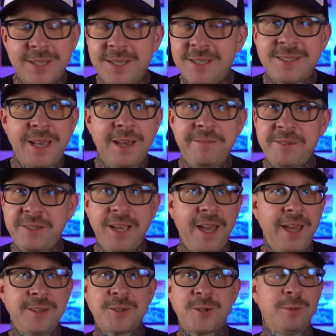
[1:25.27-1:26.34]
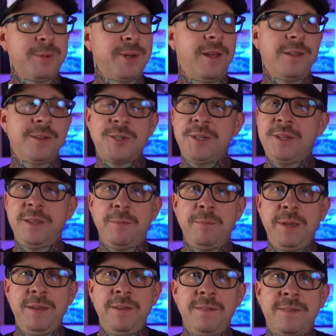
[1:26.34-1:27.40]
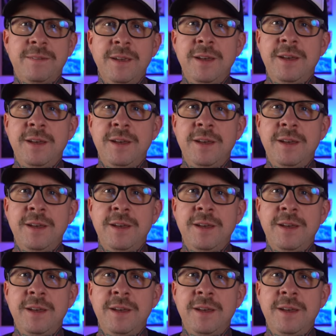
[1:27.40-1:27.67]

It's FDA terminology that means